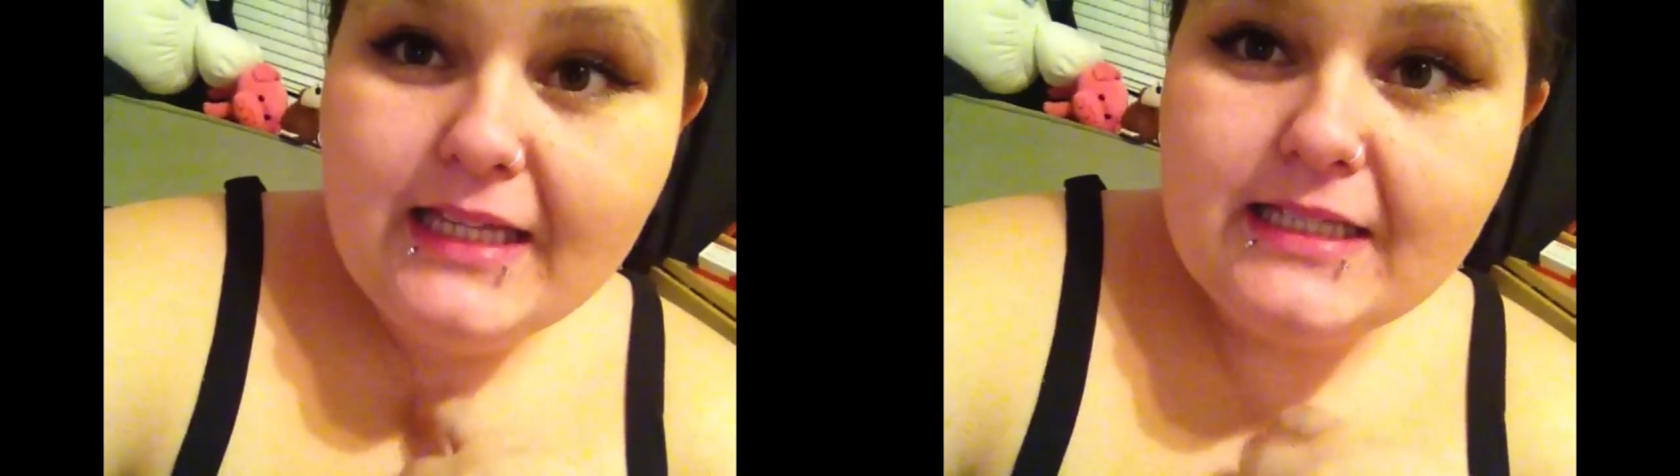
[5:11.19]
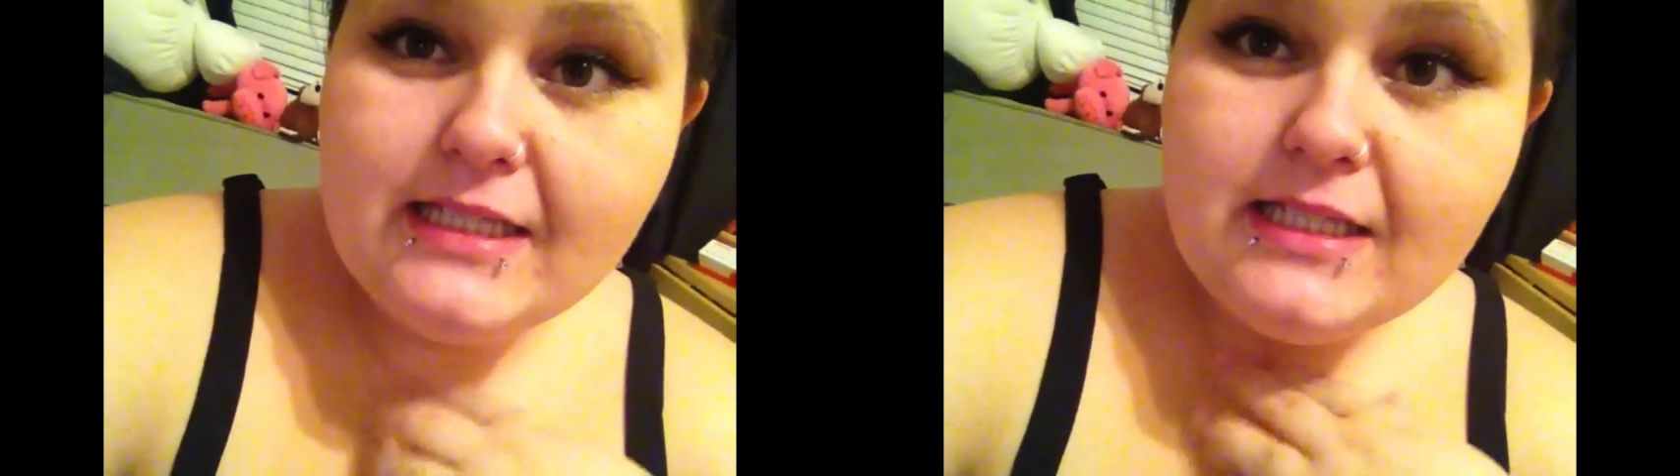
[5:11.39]

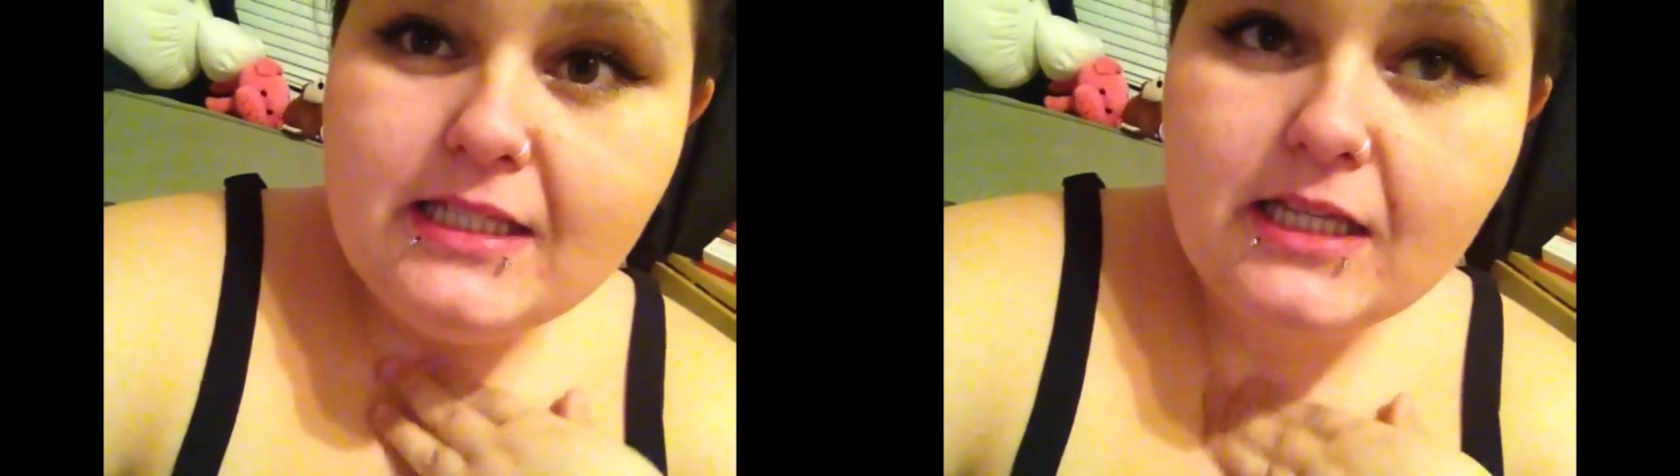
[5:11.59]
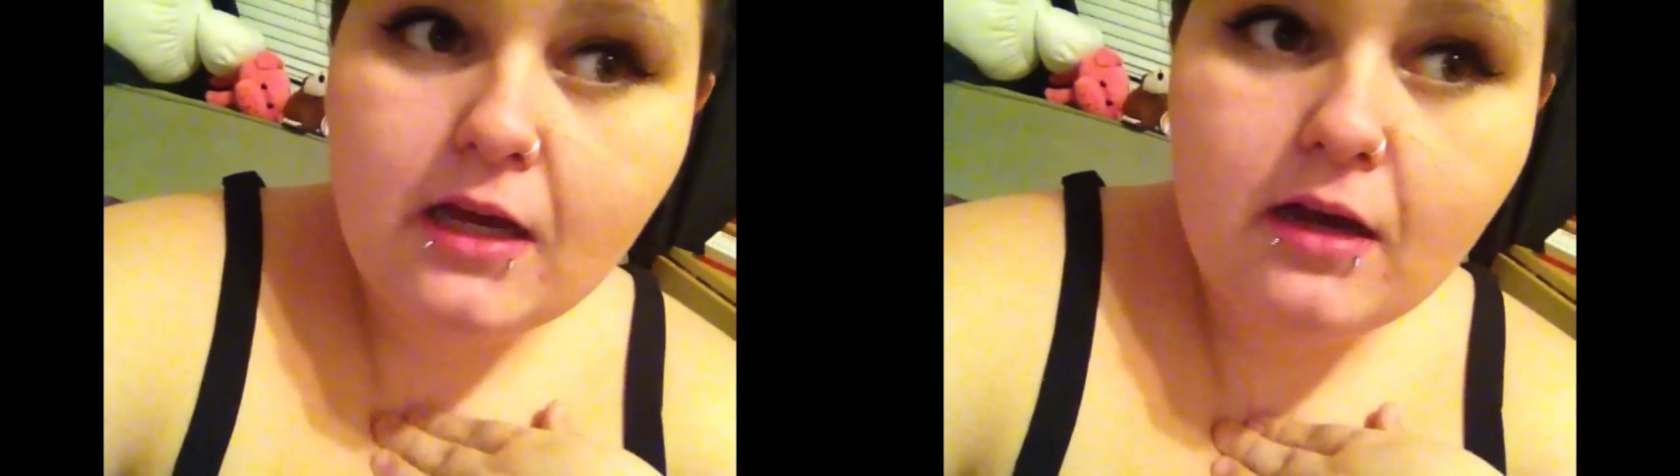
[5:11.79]

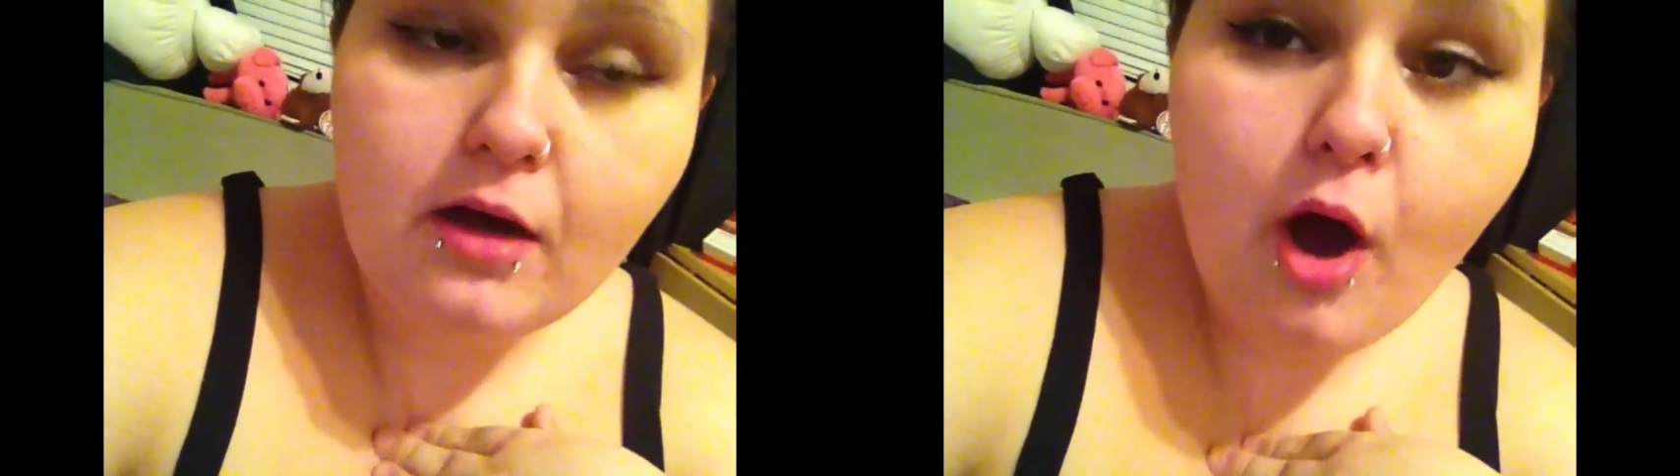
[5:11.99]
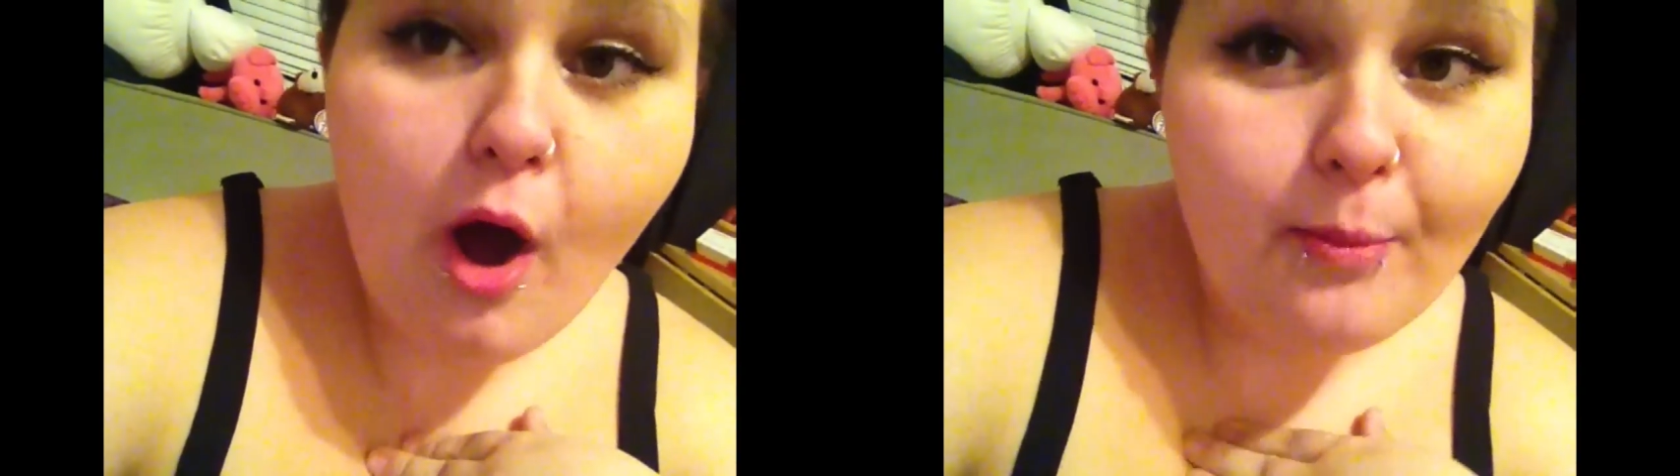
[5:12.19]
It's
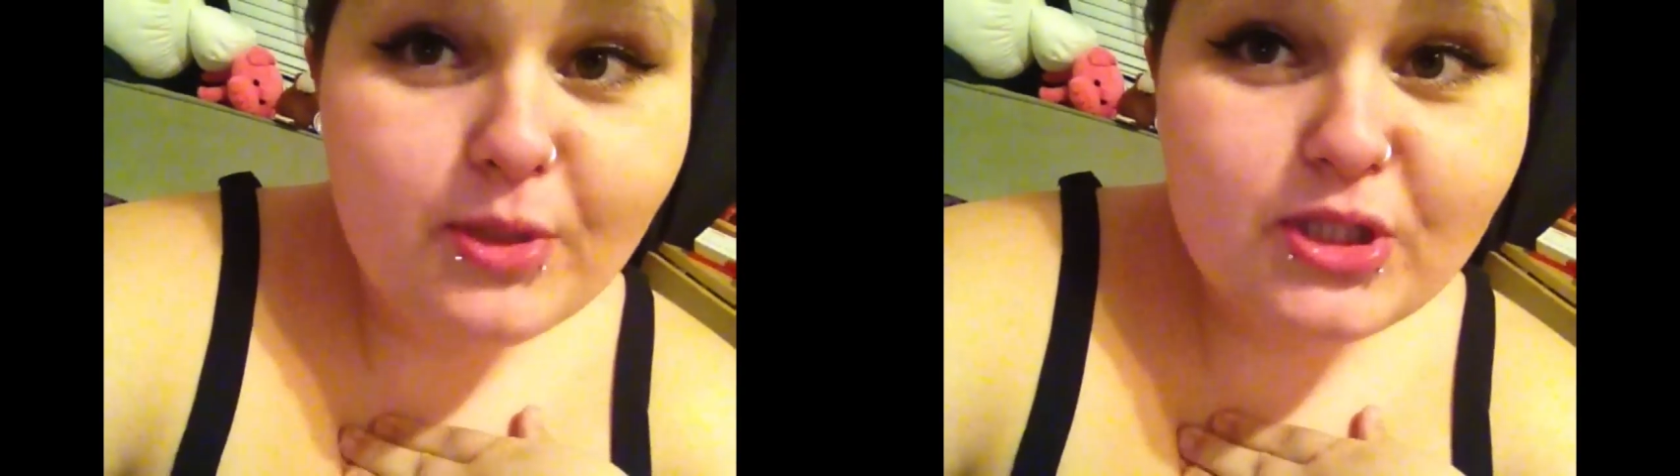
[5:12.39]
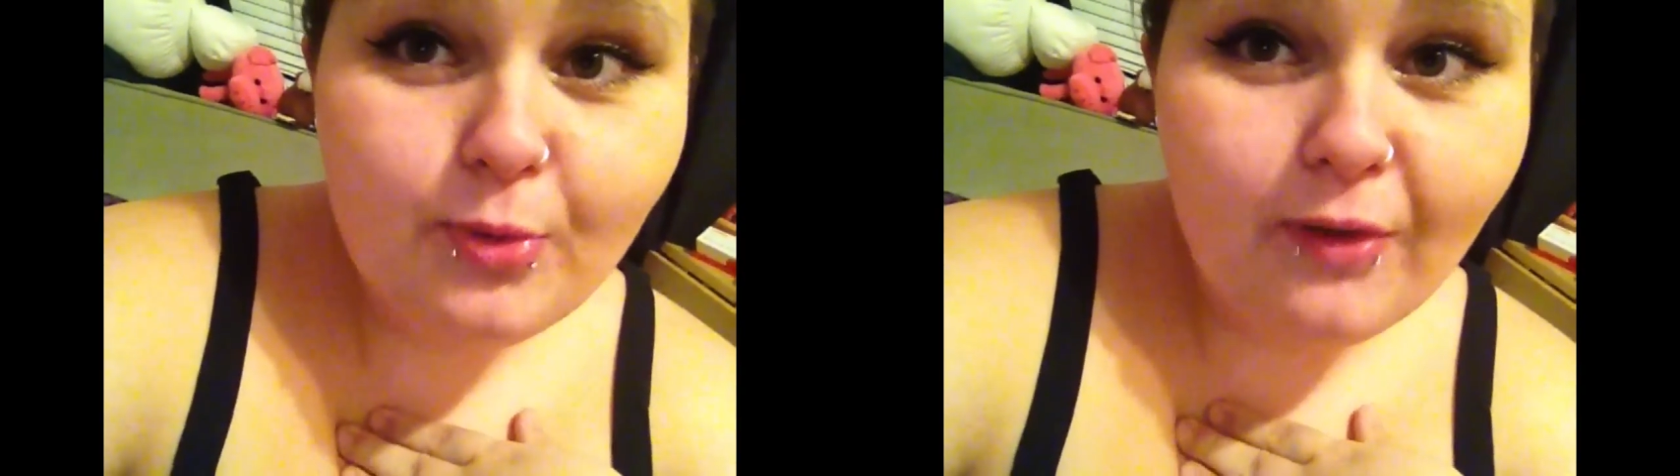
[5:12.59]

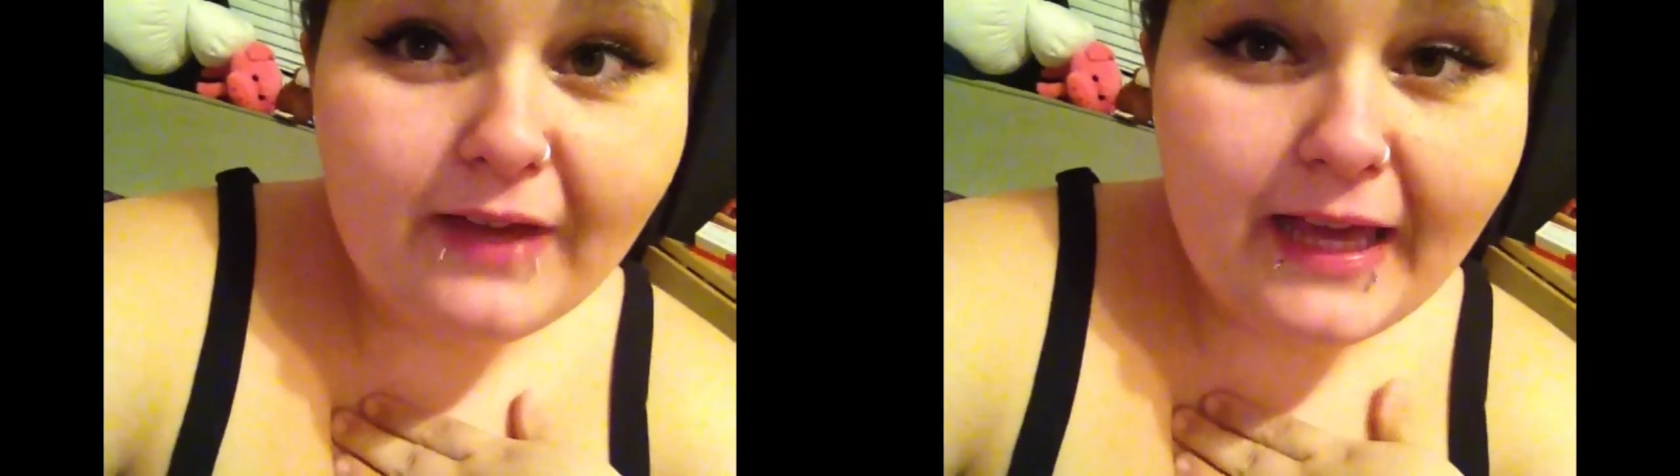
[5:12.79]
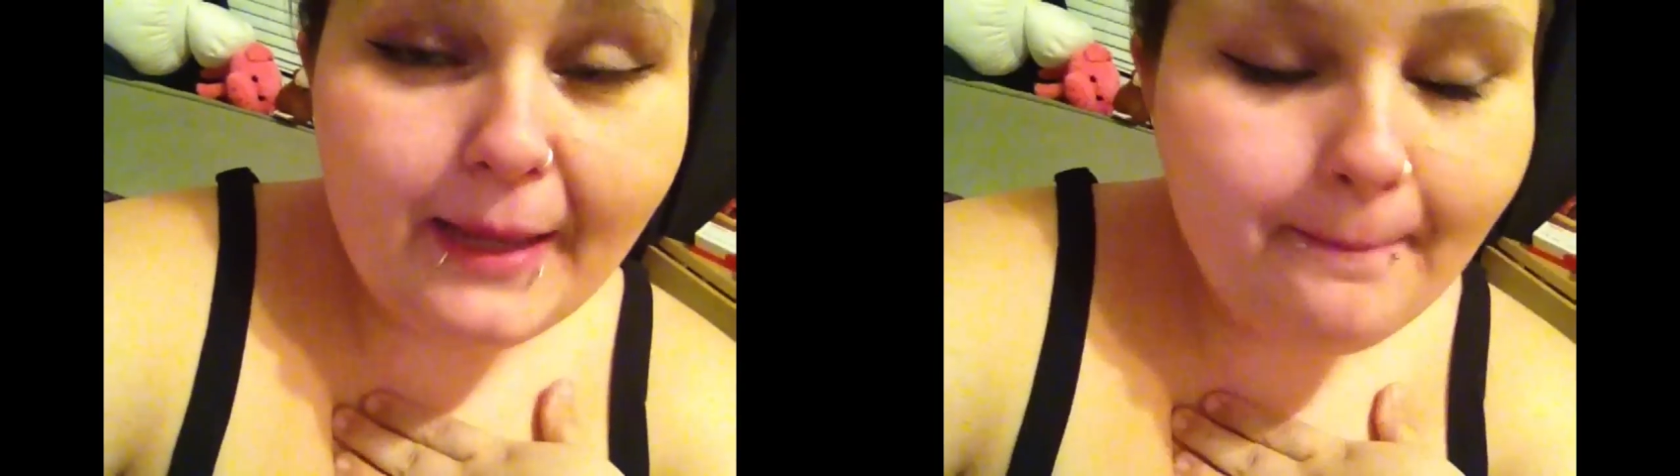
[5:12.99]
almost 12
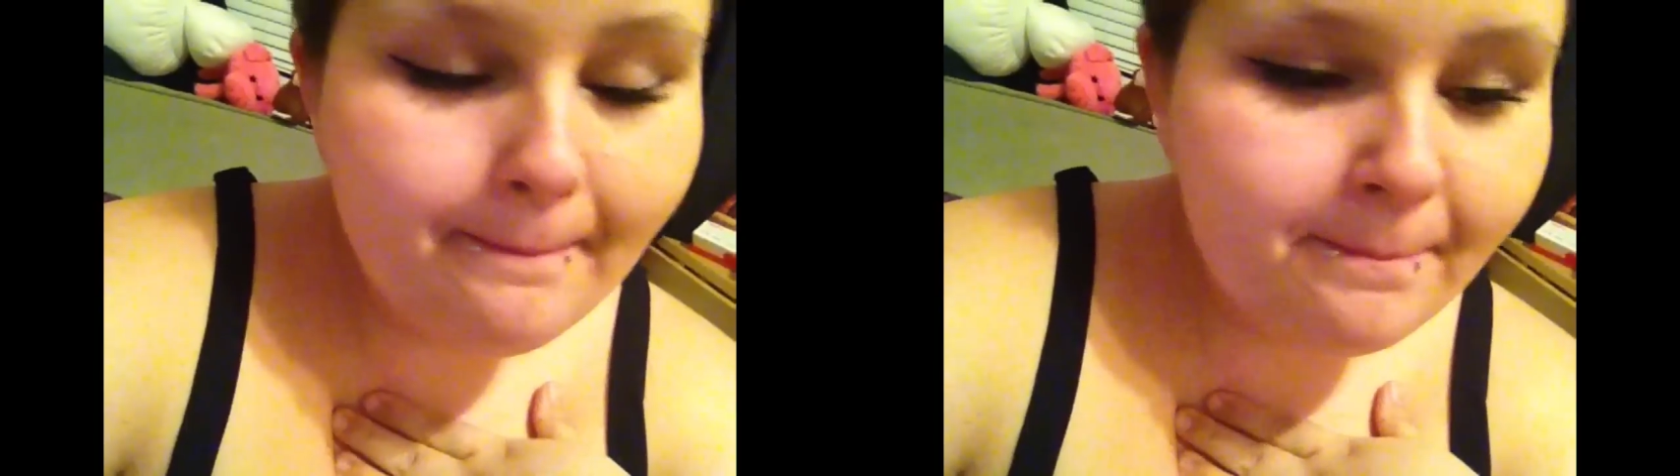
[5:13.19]
a.m.